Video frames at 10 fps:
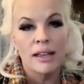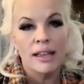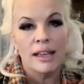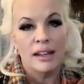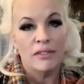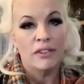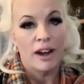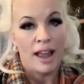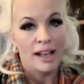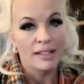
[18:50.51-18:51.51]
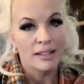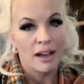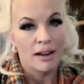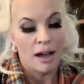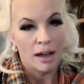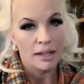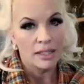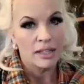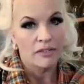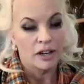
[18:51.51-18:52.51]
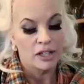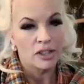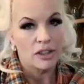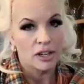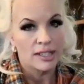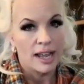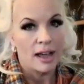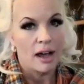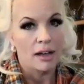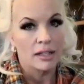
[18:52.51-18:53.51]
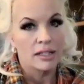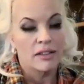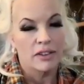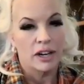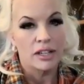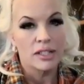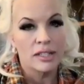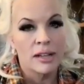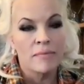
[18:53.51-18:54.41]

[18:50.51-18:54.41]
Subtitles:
in Inverness on August the 1st, Thursday, August the 1st.